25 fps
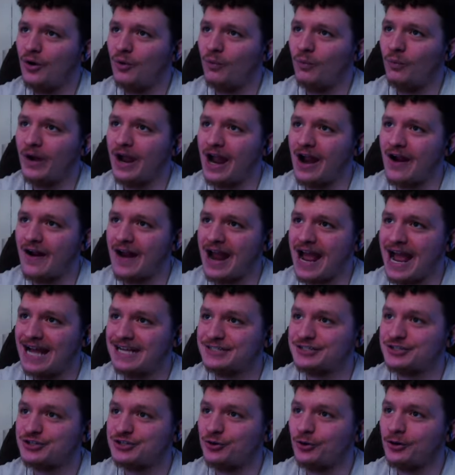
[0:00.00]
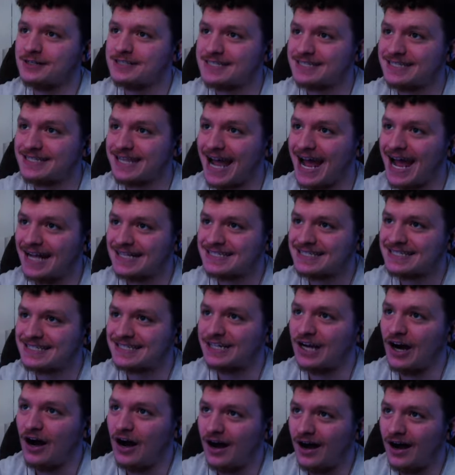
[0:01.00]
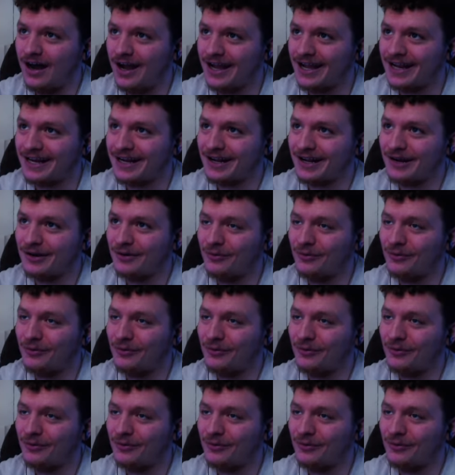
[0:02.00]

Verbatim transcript: Where has your stats gone?